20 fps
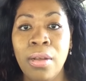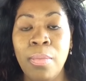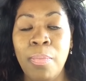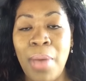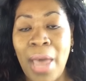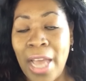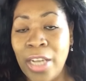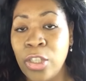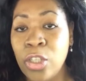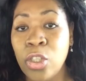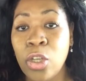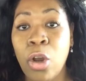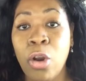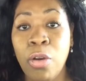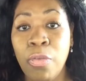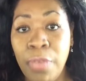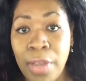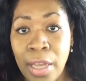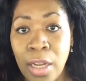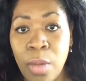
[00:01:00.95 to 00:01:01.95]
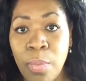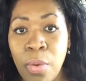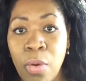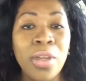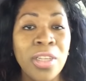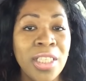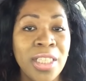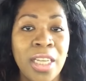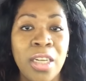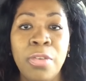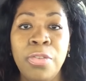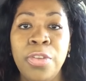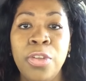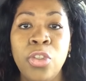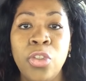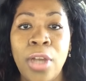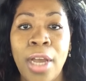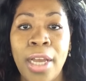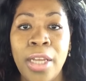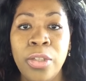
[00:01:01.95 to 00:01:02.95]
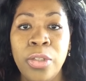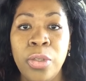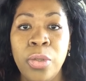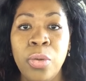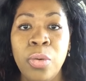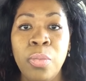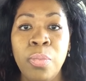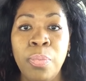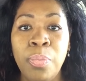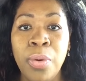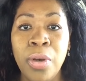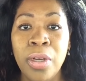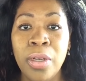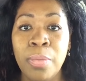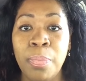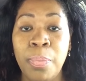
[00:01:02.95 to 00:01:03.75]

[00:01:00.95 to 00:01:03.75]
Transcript: batches are available. Instead of you trying to book